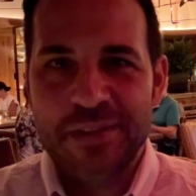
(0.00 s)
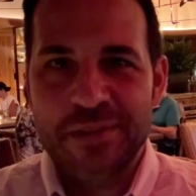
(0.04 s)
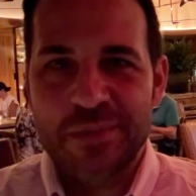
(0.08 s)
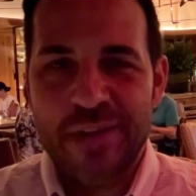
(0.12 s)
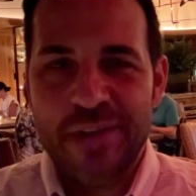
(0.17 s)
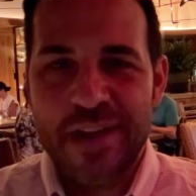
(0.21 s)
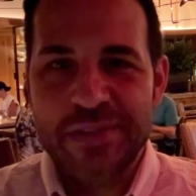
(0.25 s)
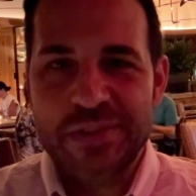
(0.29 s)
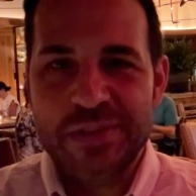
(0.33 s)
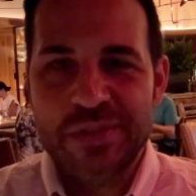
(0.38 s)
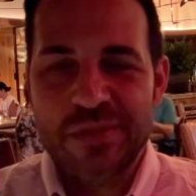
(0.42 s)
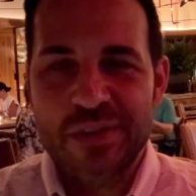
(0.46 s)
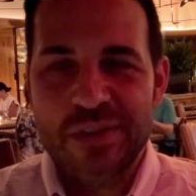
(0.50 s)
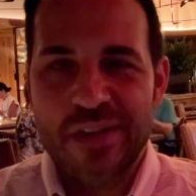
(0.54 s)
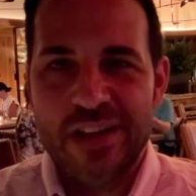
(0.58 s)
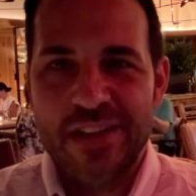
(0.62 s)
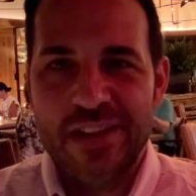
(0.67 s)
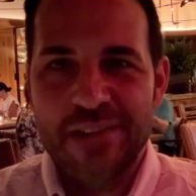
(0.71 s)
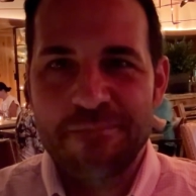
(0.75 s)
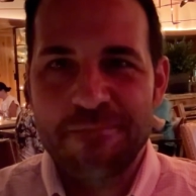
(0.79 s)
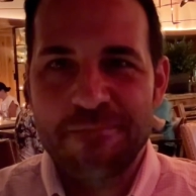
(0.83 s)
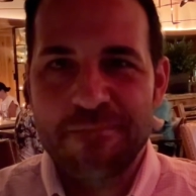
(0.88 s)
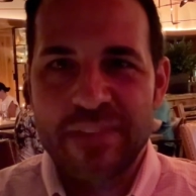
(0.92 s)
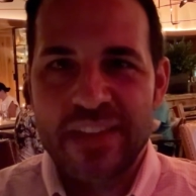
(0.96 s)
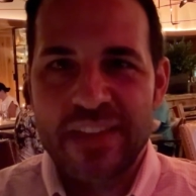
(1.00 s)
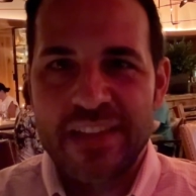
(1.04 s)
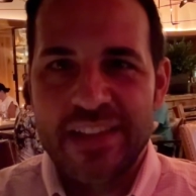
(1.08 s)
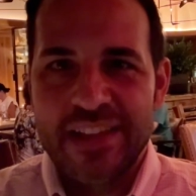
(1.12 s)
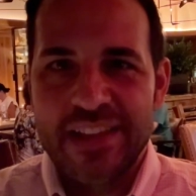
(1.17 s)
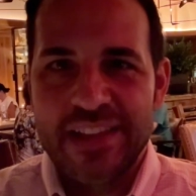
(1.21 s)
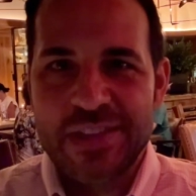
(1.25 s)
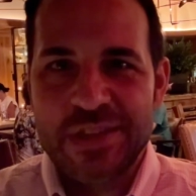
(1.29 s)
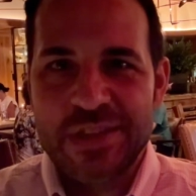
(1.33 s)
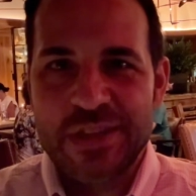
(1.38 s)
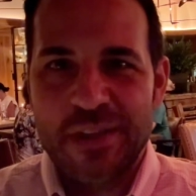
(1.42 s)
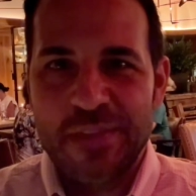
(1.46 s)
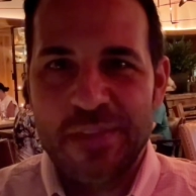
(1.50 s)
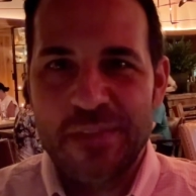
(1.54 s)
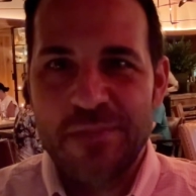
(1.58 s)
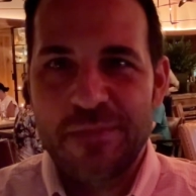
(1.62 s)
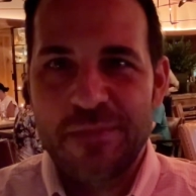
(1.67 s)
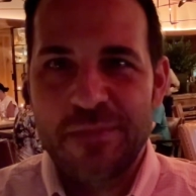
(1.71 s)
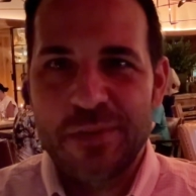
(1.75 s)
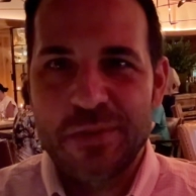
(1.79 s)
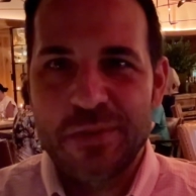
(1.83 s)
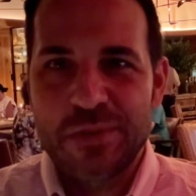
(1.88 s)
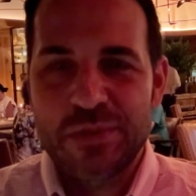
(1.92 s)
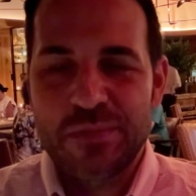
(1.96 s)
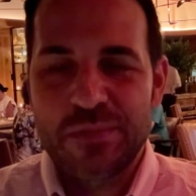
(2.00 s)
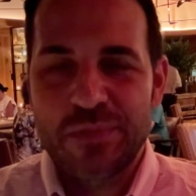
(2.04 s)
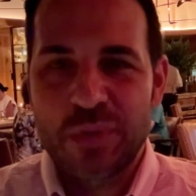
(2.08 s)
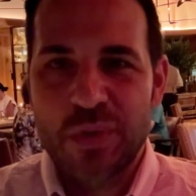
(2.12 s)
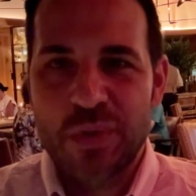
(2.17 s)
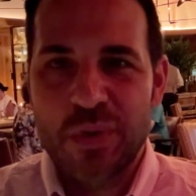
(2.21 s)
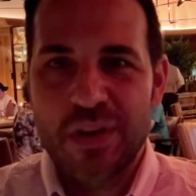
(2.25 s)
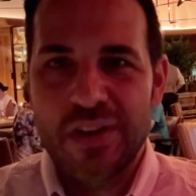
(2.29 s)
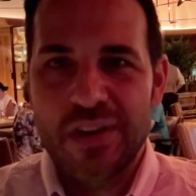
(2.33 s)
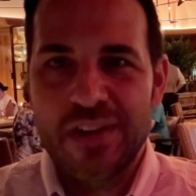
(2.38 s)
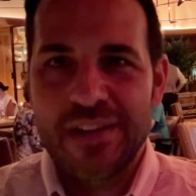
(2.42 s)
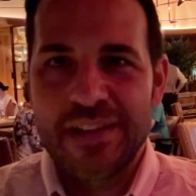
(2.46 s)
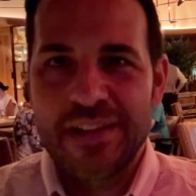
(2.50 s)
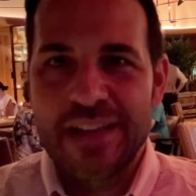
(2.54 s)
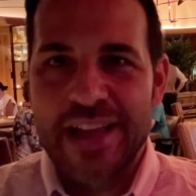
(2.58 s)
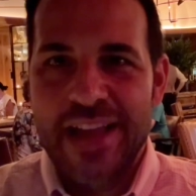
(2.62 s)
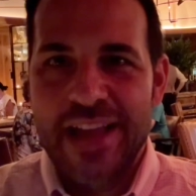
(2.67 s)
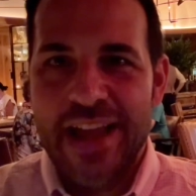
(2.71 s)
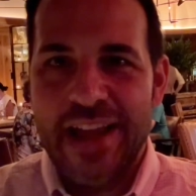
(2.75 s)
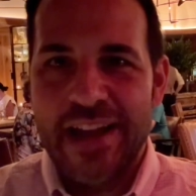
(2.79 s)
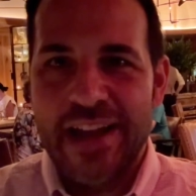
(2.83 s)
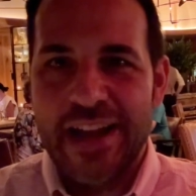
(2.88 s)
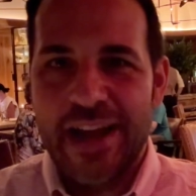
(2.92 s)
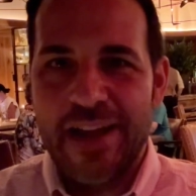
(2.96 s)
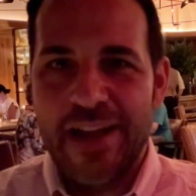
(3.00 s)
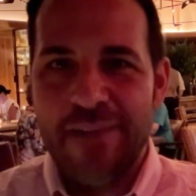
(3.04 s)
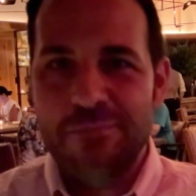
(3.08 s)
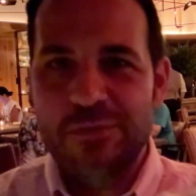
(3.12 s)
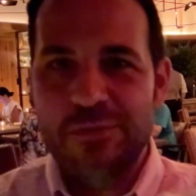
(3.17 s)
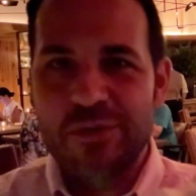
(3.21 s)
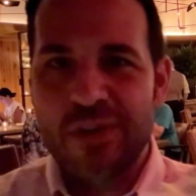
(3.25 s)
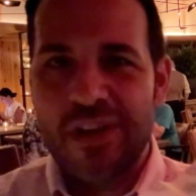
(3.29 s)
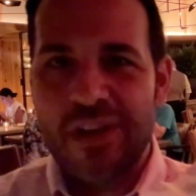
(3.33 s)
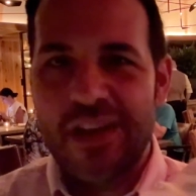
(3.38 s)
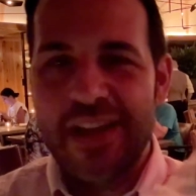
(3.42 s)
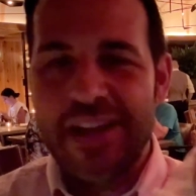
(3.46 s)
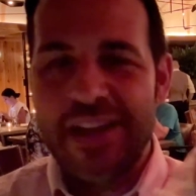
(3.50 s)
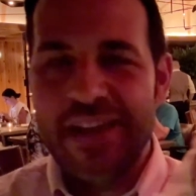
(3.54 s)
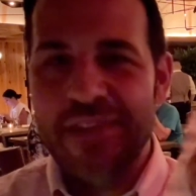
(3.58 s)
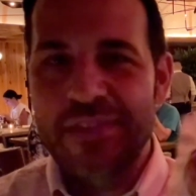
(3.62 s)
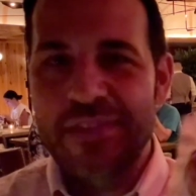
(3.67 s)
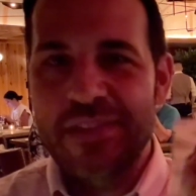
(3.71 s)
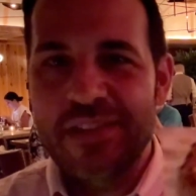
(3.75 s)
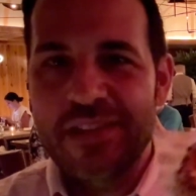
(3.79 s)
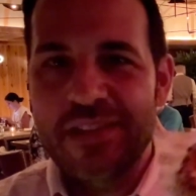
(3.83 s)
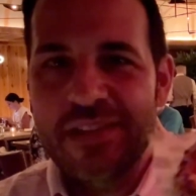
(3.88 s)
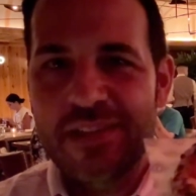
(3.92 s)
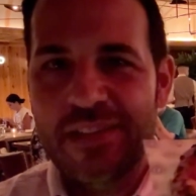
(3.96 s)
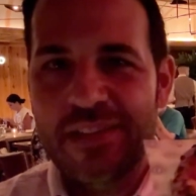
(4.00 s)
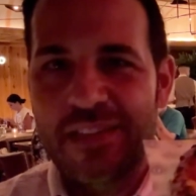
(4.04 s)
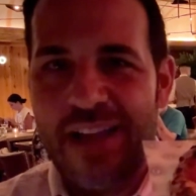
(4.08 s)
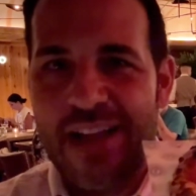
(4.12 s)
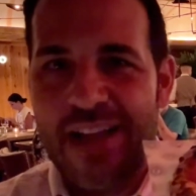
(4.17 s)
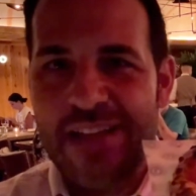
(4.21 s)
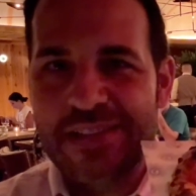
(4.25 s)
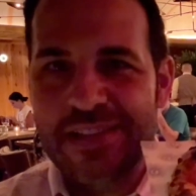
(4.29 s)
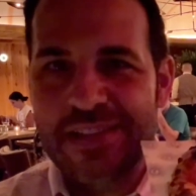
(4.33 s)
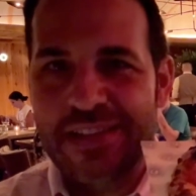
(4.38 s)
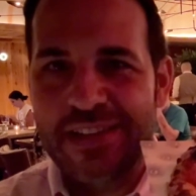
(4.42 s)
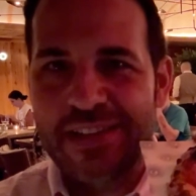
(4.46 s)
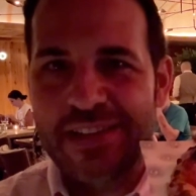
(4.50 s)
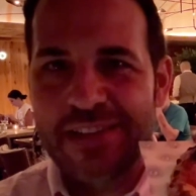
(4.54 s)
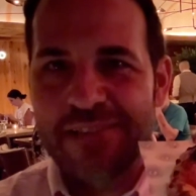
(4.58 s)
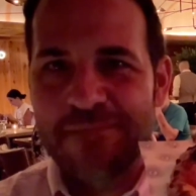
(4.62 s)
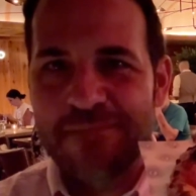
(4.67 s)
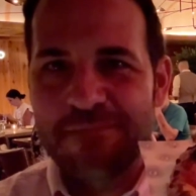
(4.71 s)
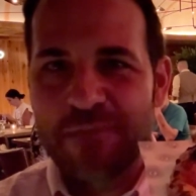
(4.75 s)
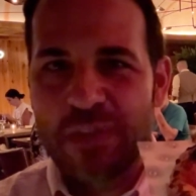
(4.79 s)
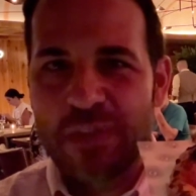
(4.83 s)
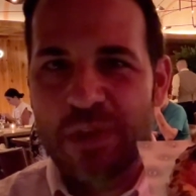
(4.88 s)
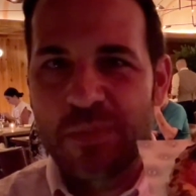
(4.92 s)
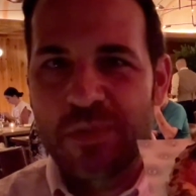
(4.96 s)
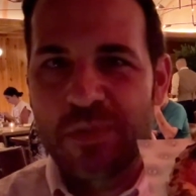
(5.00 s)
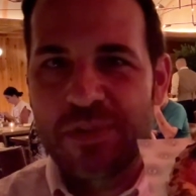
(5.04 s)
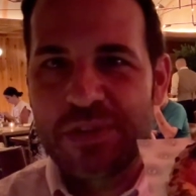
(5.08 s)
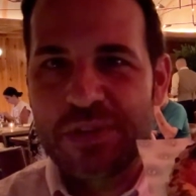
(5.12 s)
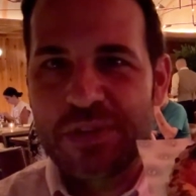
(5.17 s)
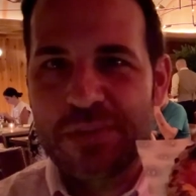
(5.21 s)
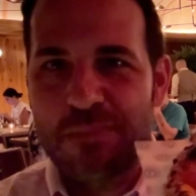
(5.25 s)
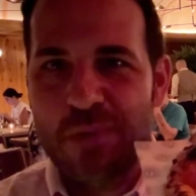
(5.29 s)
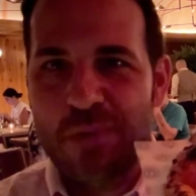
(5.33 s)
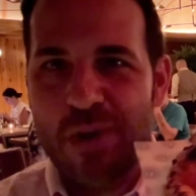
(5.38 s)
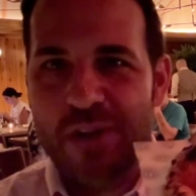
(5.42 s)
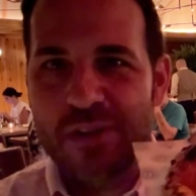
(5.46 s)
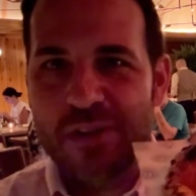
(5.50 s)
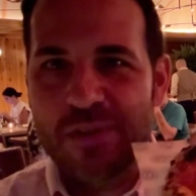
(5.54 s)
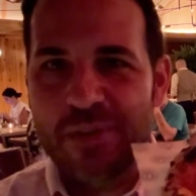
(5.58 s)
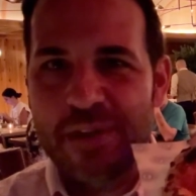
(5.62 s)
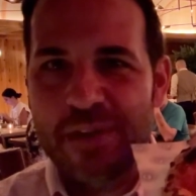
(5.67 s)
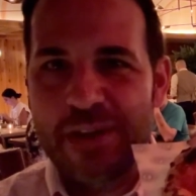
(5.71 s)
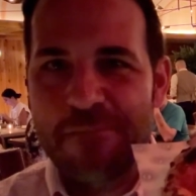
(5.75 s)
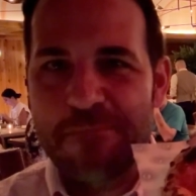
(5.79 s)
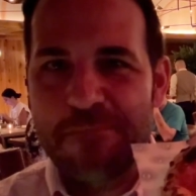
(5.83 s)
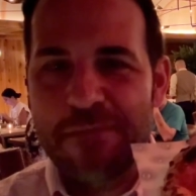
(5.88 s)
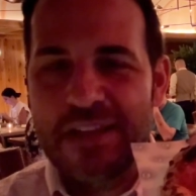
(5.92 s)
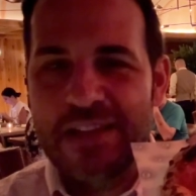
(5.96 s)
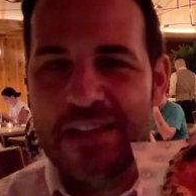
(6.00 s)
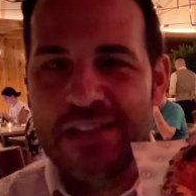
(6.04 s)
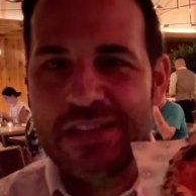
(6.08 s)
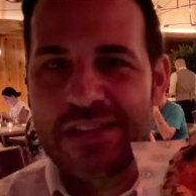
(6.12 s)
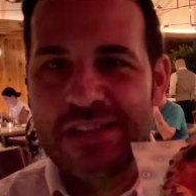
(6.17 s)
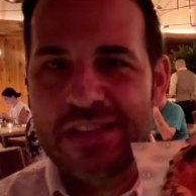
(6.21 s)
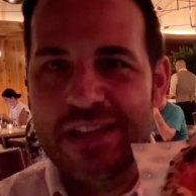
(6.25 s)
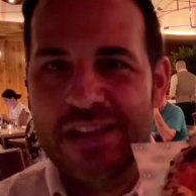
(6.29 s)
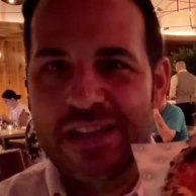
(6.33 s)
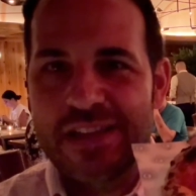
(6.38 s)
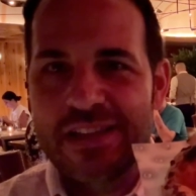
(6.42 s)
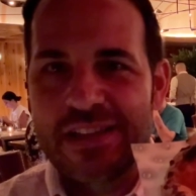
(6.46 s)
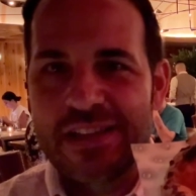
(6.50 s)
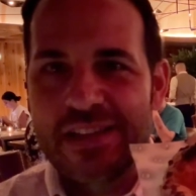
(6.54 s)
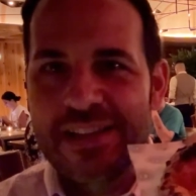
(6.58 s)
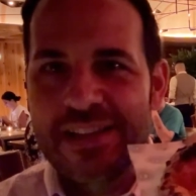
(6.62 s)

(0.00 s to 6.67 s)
restaurant. It's on the first floor, and I'm trying the classic, which is a Margarita pizza.